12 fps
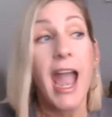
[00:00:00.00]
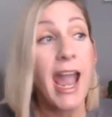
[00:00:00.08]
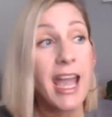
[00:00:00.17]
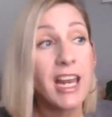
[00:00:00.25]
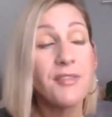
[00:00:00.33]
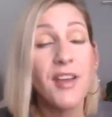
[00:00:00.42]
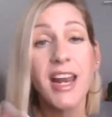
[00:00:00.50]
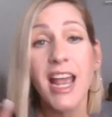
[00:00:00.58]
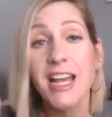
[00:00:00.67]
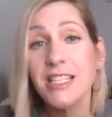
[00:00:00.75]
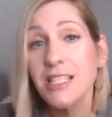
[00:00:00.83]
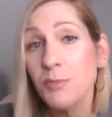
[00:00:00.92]
And if I'd
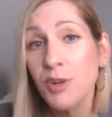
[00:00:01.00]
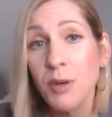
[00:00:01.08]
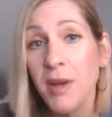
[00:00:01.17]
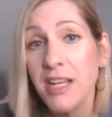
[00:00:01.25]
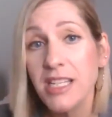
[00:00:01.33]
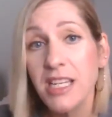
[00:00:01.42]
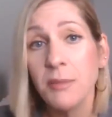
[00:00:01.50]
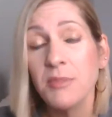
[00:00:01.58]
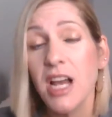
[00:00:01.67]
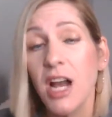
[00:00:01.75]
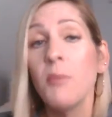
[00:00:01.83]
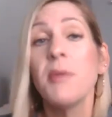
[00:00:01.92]
had someone on my team
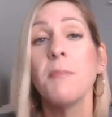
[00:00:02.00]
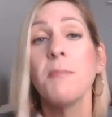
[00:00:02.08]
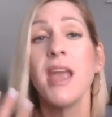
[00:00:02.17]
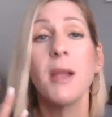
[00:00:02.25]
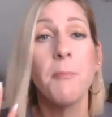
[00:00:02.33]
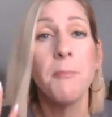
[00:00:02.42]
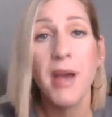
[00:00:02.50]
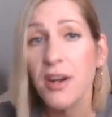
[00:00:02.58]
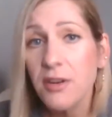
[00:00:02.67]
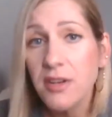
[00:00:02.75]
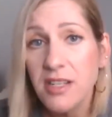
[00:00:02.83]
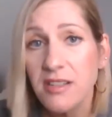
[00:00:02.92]
to help me make
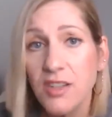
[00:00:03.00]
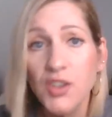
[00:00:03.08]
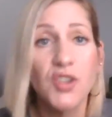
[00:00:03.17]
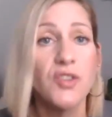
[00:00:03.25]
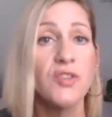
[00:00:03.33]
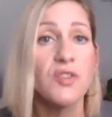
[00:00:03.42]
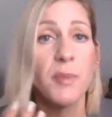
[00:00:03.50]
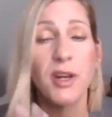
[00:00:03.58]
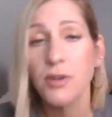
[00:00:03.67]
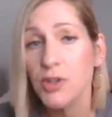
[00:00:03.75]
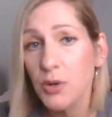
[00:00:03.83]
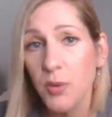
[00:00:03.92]
better decisions,
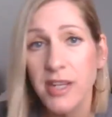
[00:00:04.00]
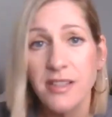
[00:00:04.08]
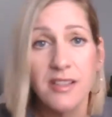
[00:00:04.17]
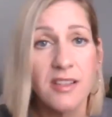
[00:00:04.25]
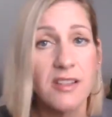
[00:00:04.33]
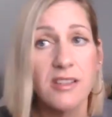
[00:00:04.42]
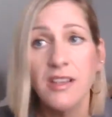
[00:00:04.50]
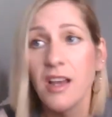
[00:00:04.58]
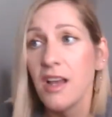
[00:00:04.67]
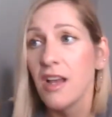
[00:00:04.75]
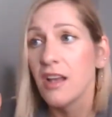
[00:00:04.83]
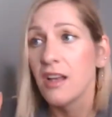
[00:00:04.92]
better choices,
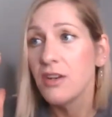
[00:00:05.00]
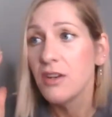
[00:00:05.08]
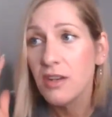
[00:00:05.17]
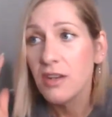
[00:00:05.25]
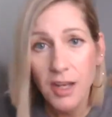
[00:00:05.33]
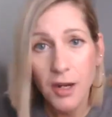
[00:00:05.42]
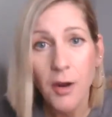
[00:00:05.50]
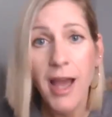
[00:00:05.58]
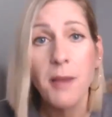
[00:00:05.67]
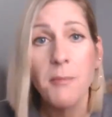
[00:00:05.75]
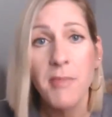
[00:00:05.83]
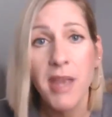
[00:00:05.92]
you know,
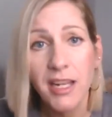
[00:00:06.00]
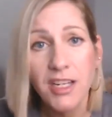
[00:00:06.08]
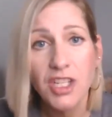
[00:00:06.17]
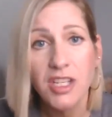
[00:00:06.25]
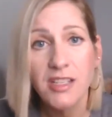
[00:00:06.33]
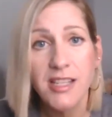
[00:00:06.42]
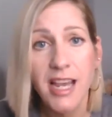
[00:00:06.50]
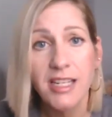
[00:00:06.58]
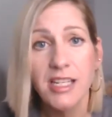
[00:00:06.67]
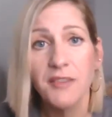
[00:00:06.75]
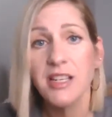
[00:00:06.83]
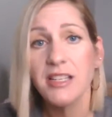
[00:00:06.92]
how to manage these
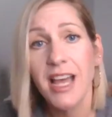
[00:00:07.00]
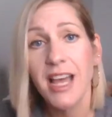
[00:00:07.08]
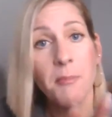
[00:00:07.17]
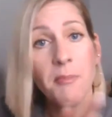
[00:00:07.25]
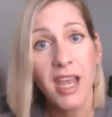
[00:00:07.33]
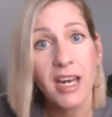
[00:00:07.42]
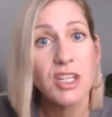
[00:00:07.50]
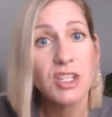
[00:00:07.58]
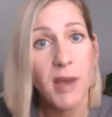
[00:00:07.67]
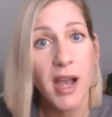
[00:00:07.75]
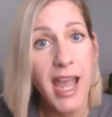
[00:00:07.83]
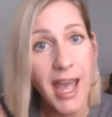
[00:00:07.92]
activities, how to manage
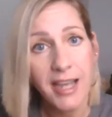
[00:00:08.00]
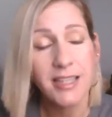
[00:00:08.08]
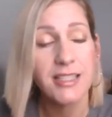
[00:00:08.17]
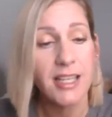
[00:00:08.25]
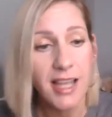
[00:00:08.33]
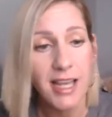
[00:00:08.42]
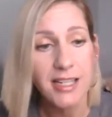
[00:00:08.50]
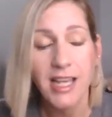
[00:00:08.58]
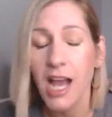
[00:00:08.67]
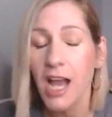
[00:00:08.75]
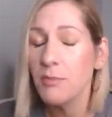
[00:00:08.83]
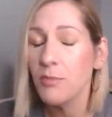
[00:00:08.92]
my ex at that
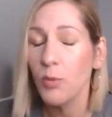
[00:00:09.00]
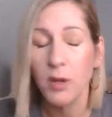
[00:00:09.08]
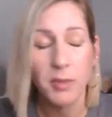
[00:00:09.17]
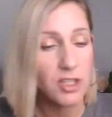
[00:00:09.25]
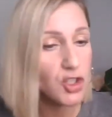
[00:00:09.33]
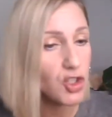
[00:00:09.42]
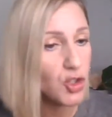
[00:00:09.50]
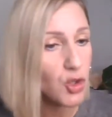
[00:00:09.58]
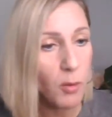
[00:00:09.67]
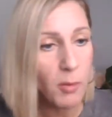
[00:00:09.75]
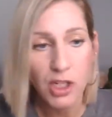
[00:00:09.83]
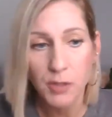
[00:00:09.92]
time would have been
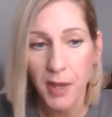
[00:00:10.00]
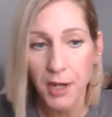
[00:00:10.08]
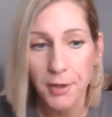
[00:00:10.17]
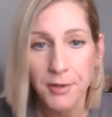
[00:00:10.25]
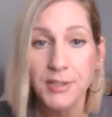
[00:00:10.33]
so much better.